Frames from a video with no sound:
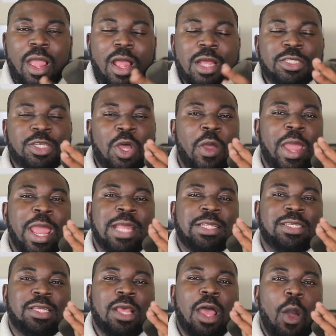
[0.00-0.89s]
So
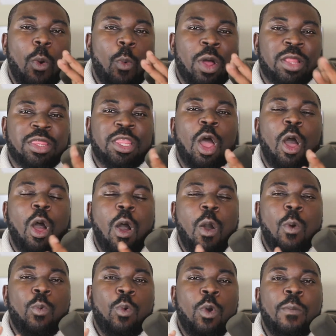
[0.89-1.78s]
it's what the
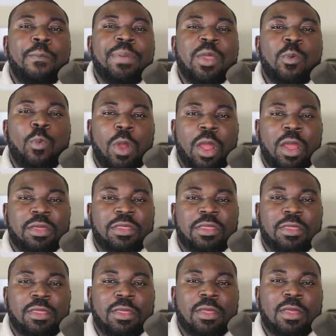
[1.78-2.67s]
home will be
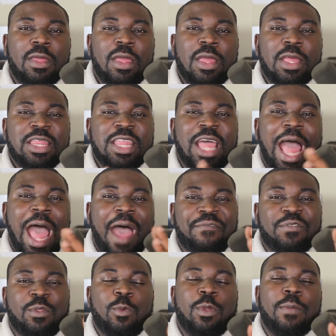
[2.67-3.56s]
worth, the
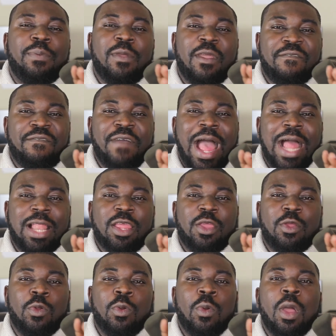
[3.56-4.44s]
after repair
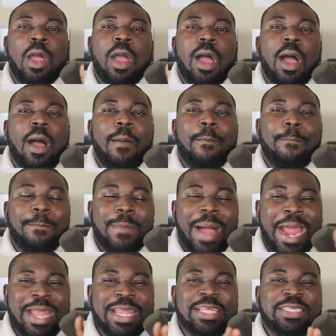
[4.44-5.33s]
value,
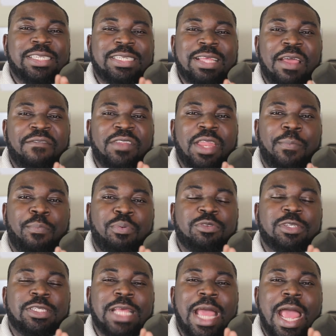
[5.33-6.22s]
minus
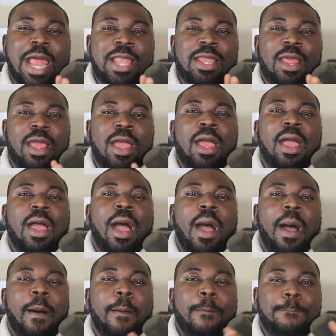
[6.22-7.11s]
70%,
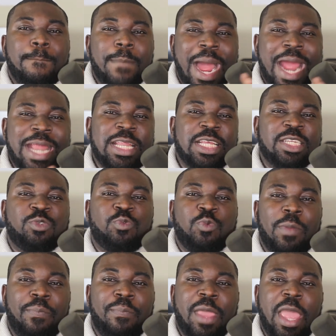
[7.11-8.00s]
minus
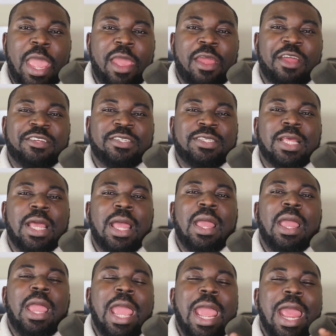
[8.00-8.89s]
repairs,
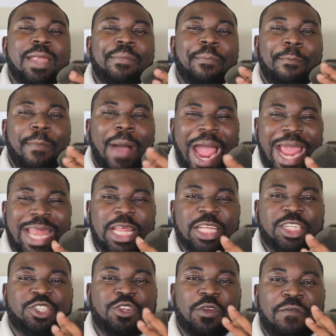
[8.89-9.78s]
and
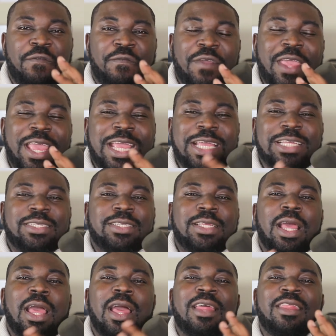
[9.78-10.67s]
minus your
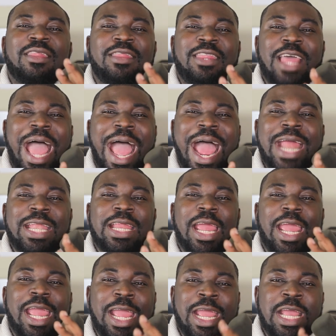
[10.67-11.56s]
fees.
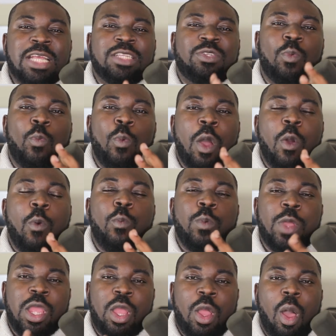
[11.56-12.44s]
That is what
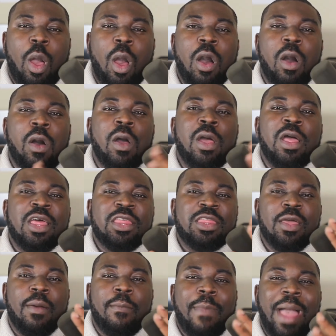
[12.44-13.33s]
we call
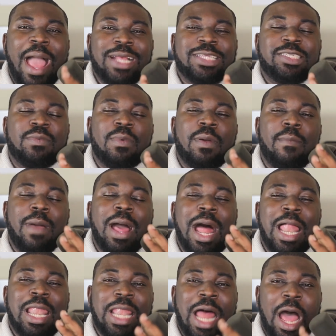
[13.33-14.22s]
the maximum
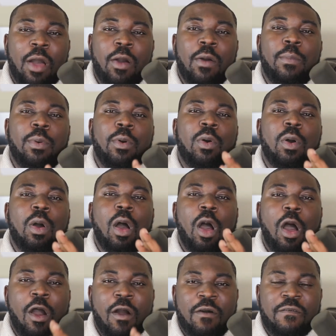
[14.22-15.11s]
allowable
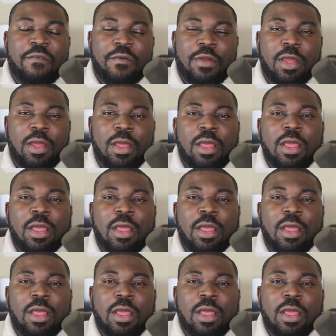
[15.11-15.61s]
offer.